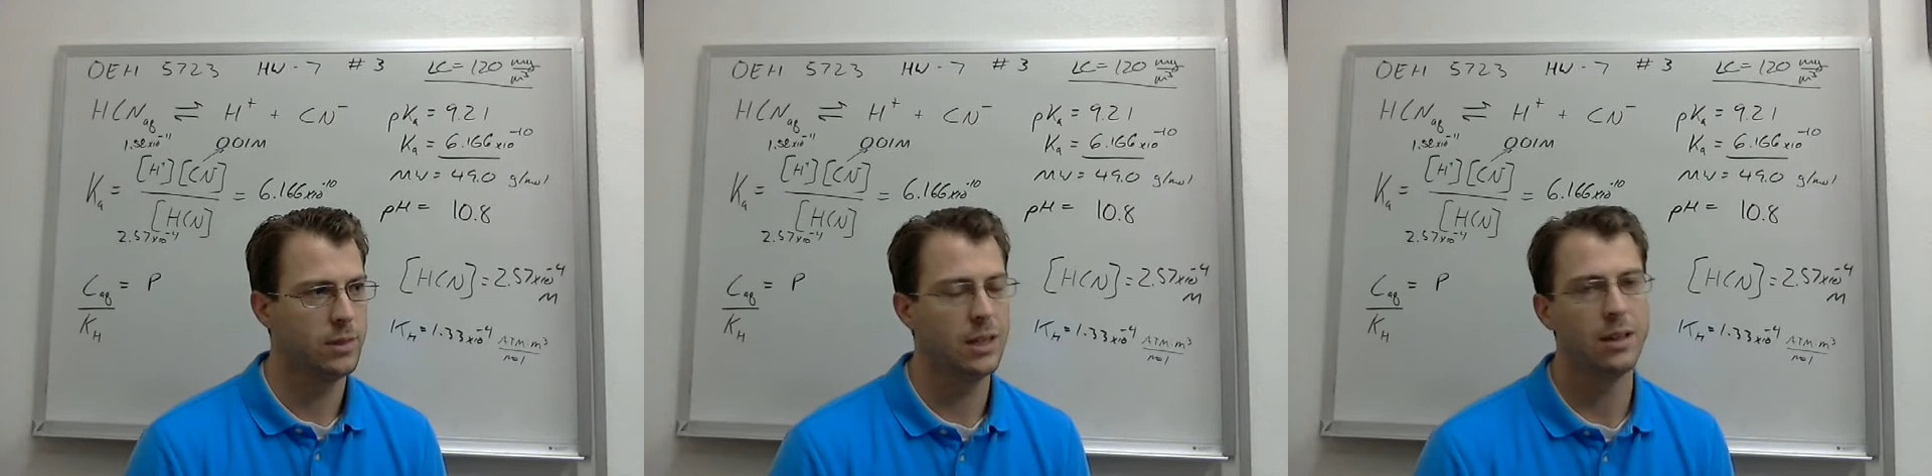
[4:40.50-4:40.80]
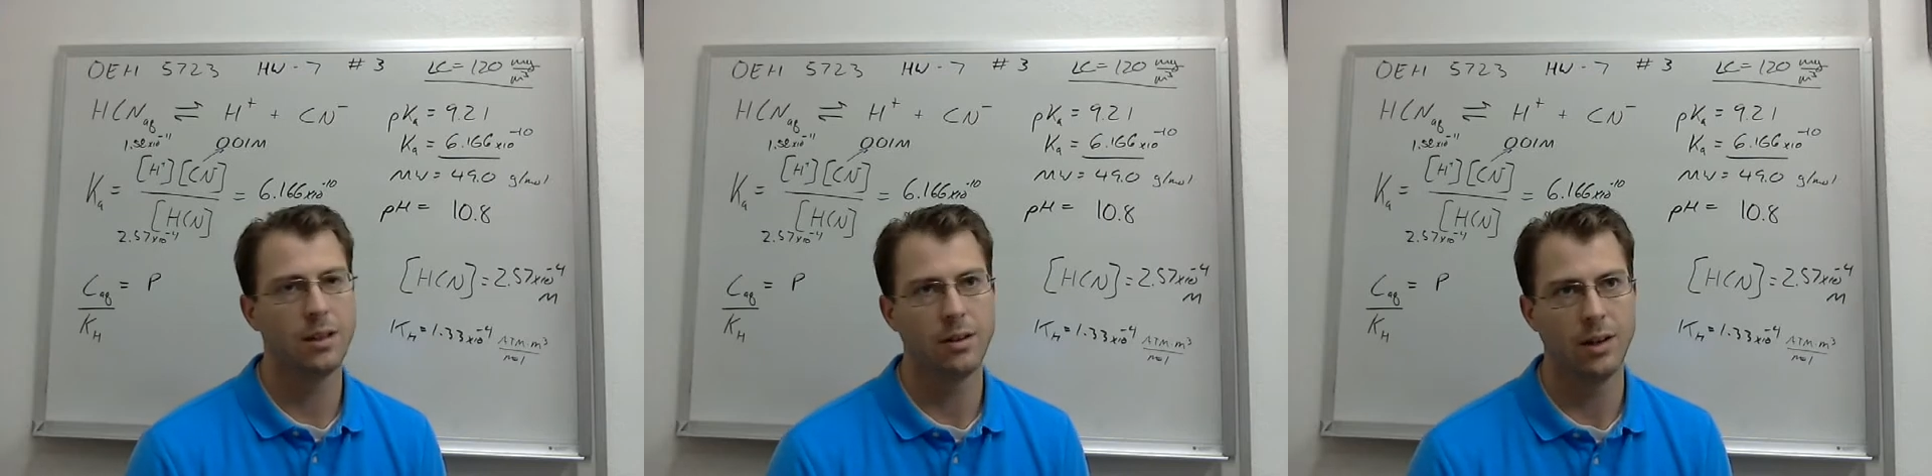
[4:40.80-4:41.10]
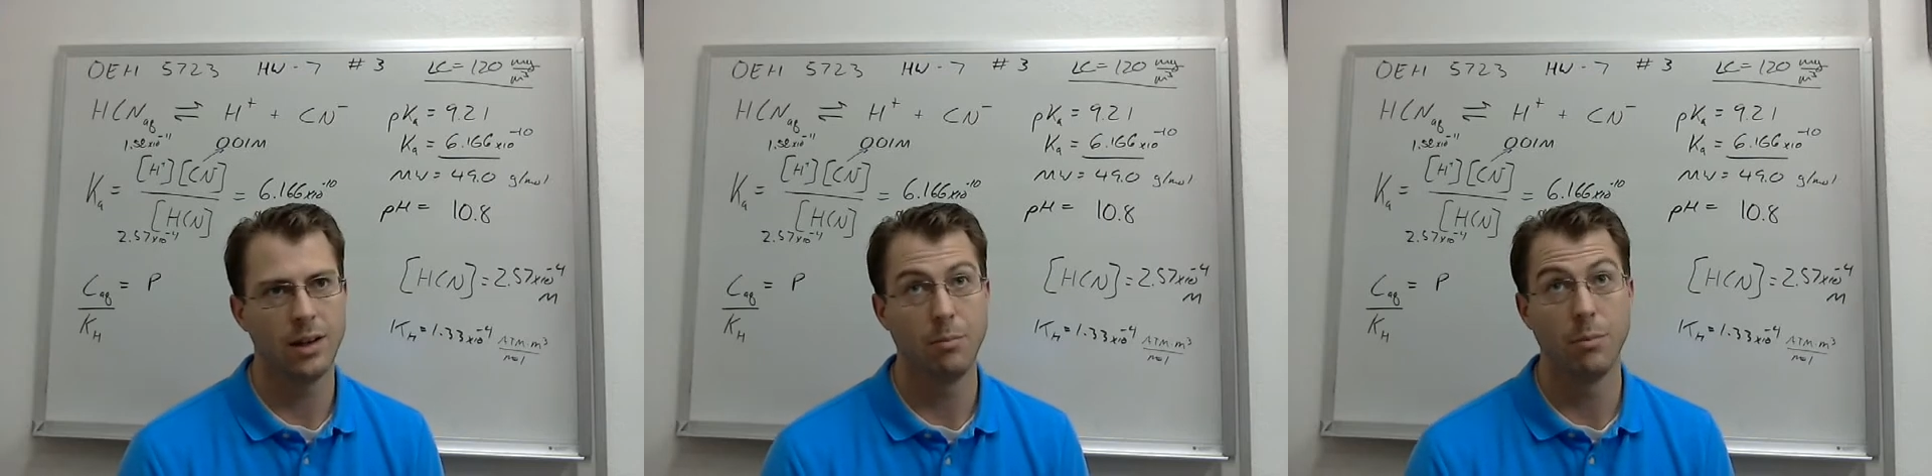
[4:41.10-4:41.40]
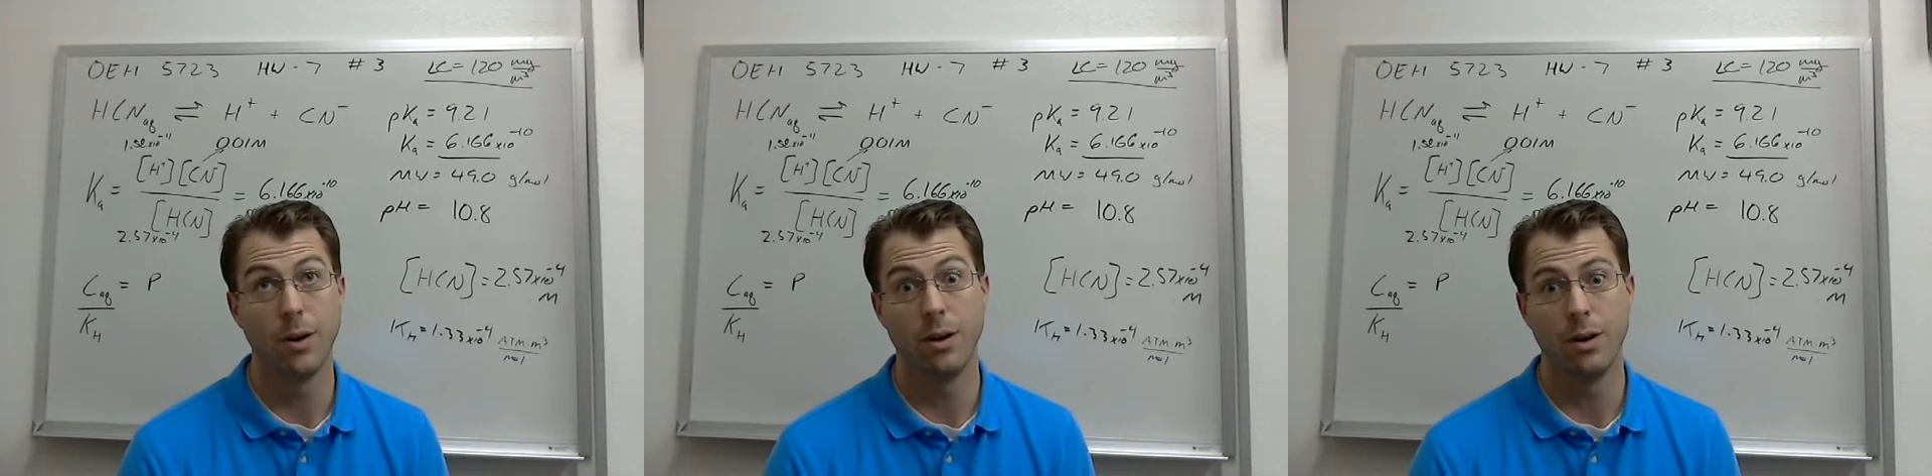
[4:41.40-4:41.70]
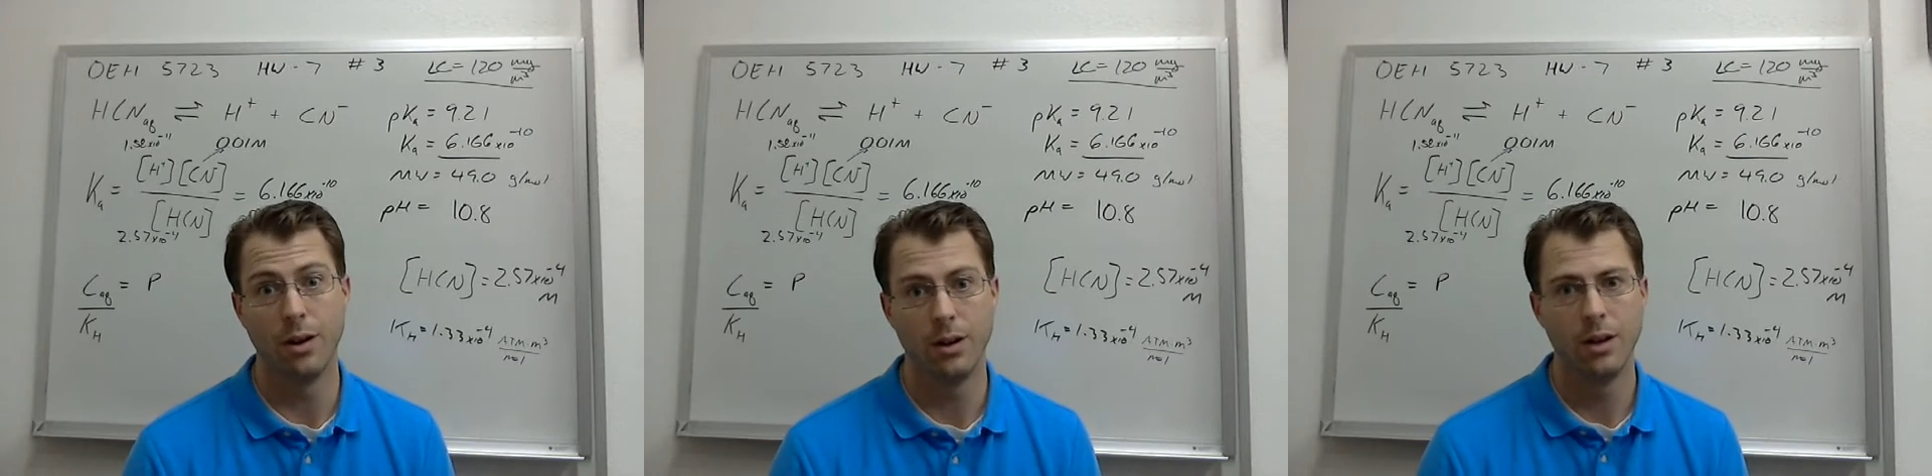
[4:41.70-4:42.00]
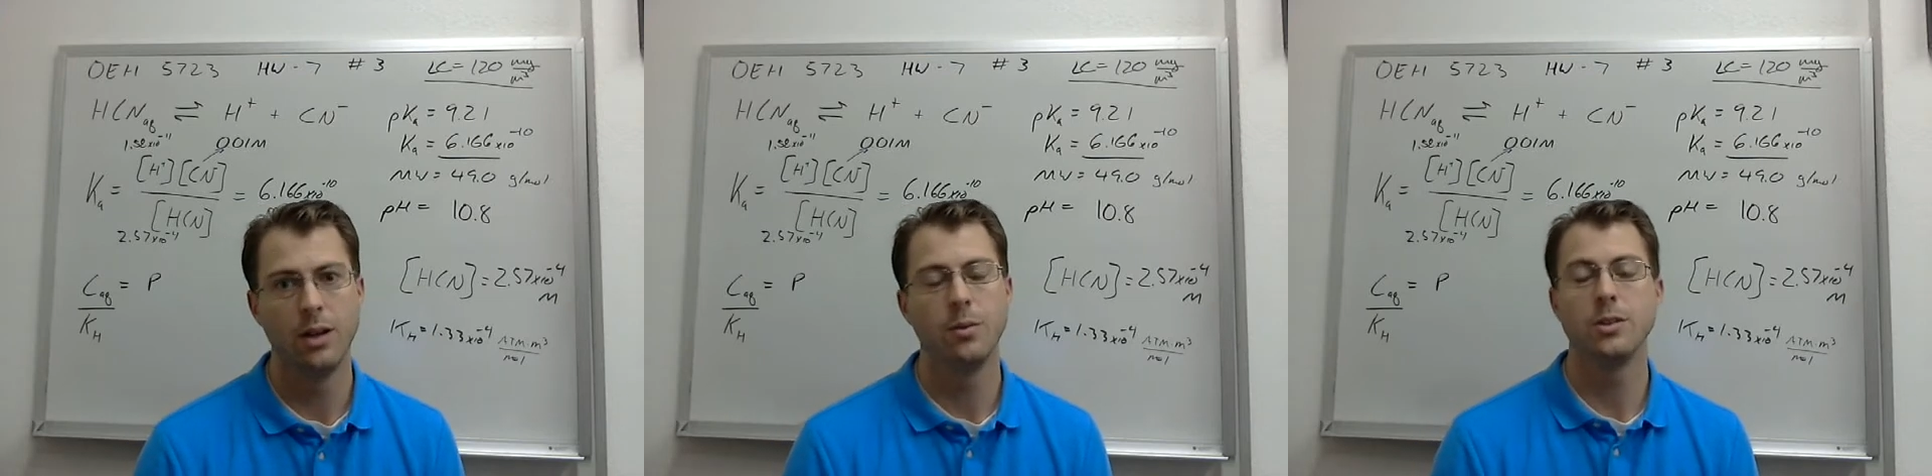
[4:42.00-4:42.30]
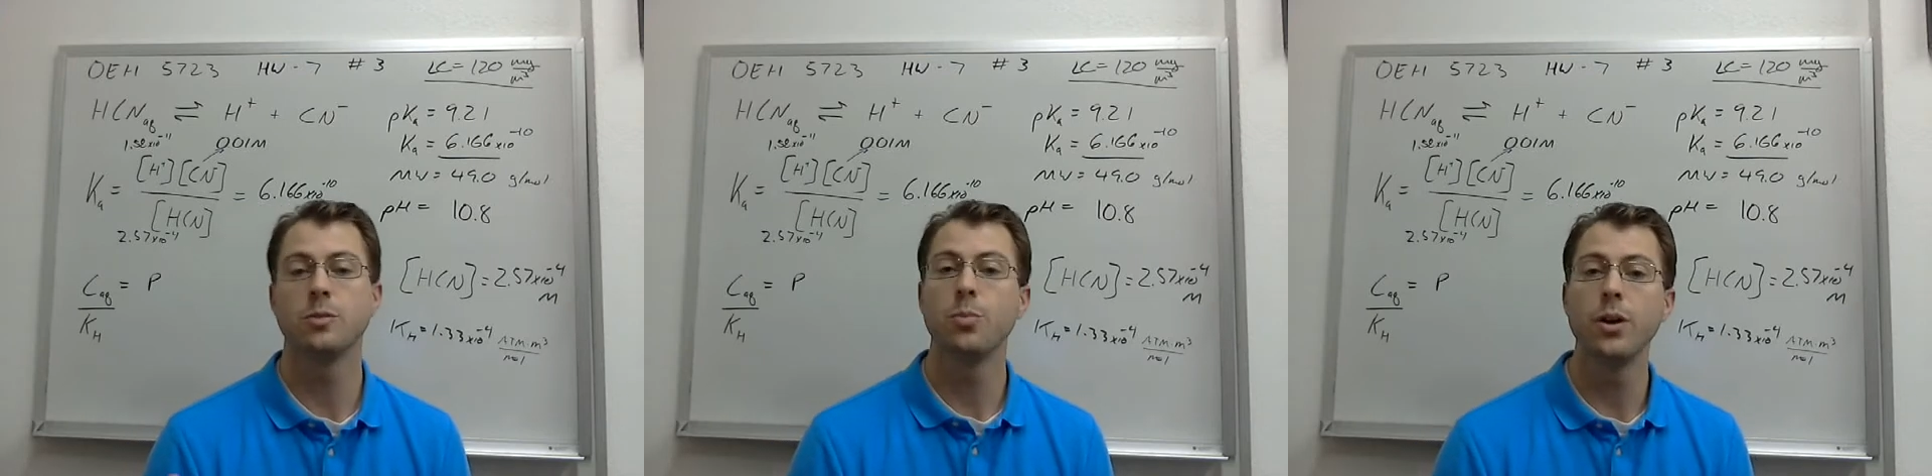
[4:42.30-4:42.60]
kilogram bar,
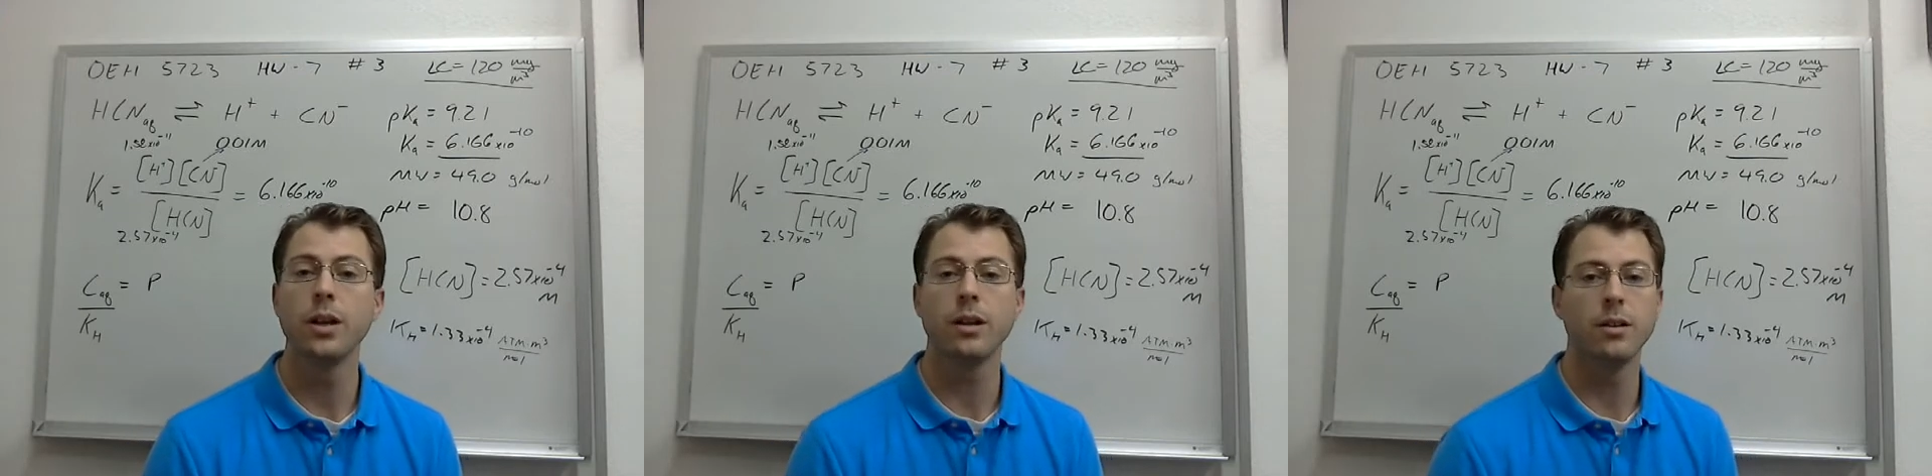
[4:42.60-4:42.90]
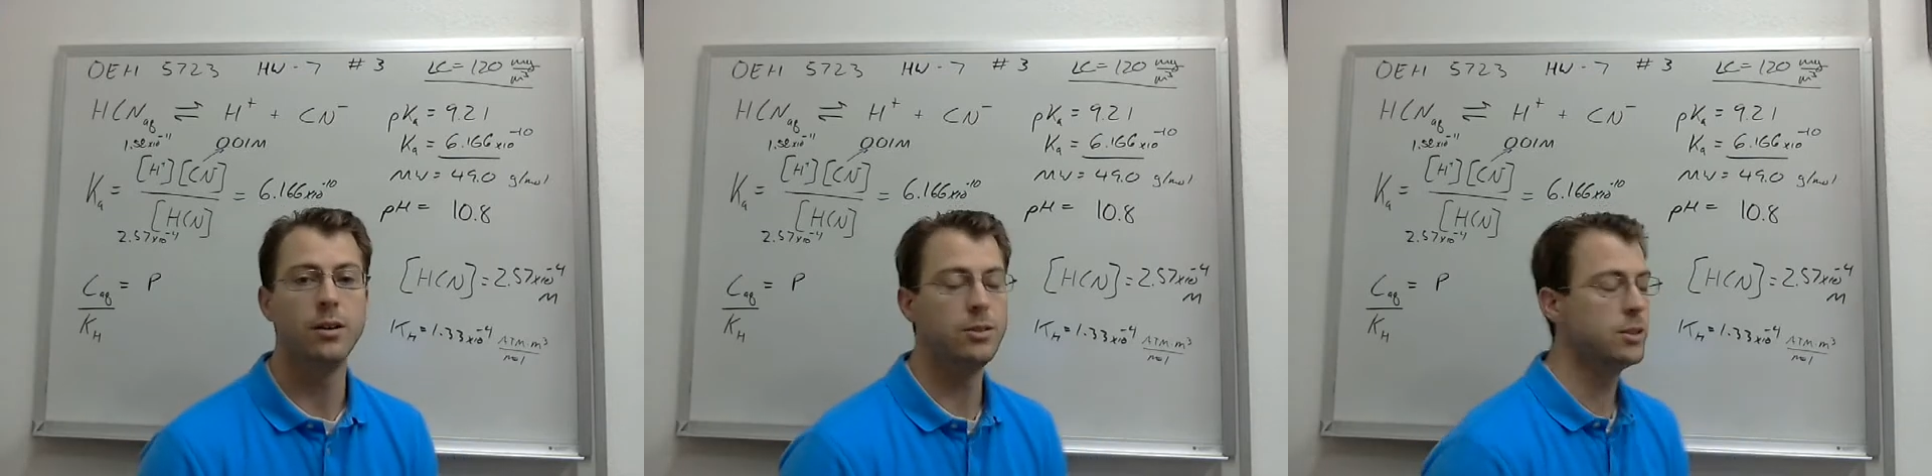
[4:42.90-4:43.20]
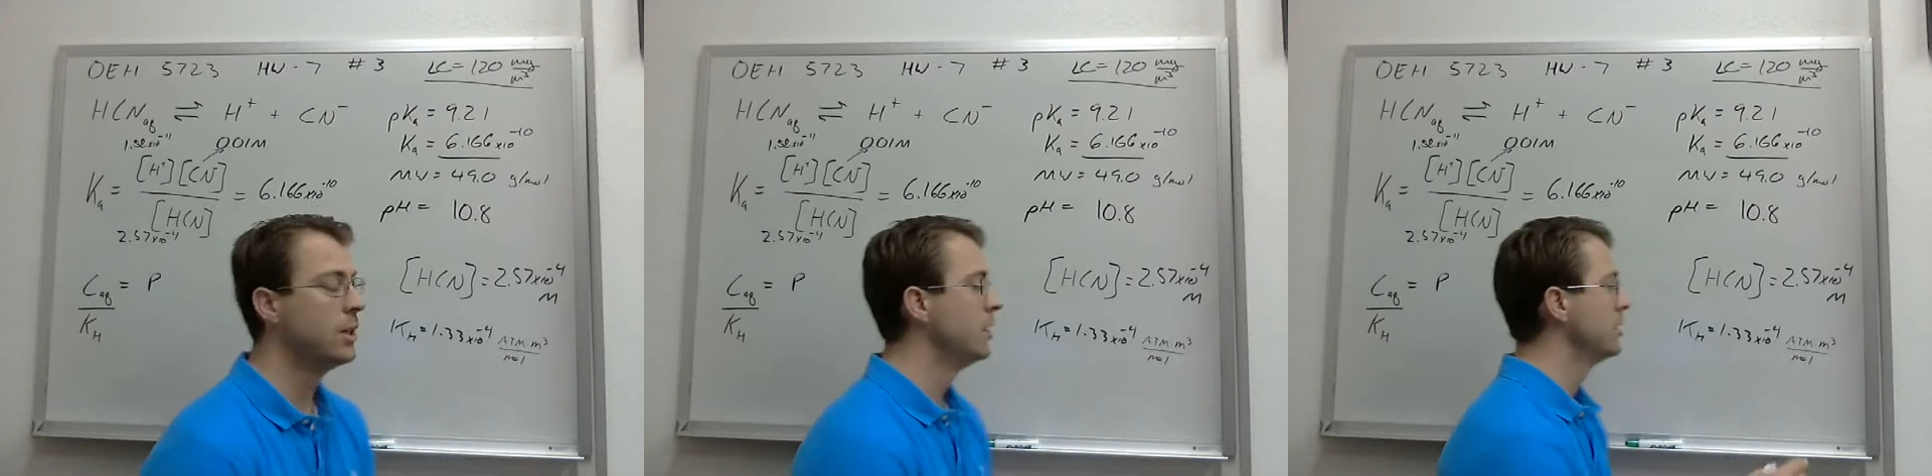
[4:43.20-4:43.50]
which is pretty close